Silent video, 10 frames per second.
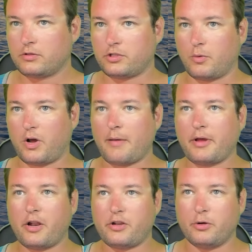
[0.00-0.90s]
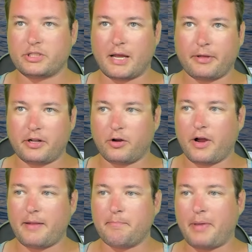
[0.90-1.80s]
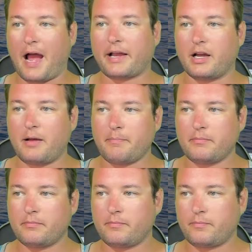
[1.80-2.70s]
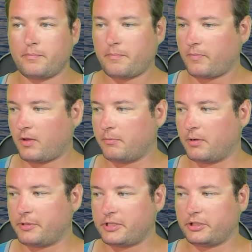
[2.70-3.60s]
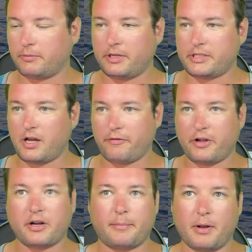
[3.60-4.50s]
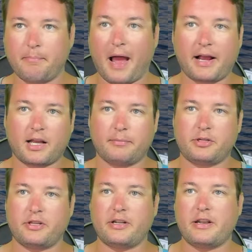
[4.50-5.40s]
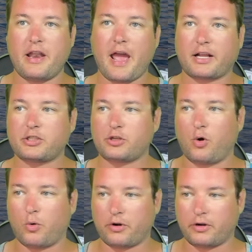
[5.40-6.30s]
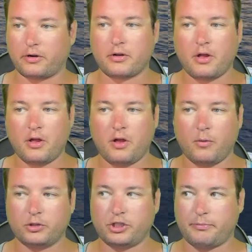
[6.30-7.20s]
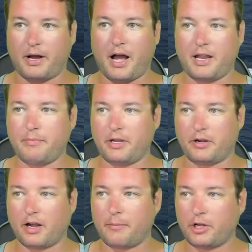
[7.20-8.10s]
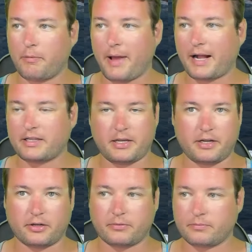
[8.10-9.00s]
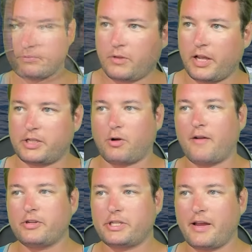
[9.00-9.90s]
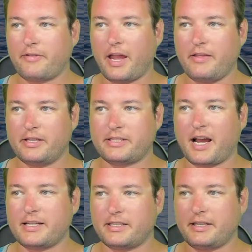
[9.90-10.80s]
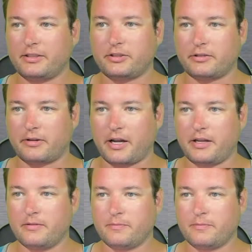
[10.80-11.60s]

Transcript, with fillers: So what I'm going to do is I'm going to go ahead and back up. I'm going to position myself here. I'm going to back up to the next corner, which is behind me here. I'm going to go back to here. Okay, so obviously I've gained this guy's attention, right?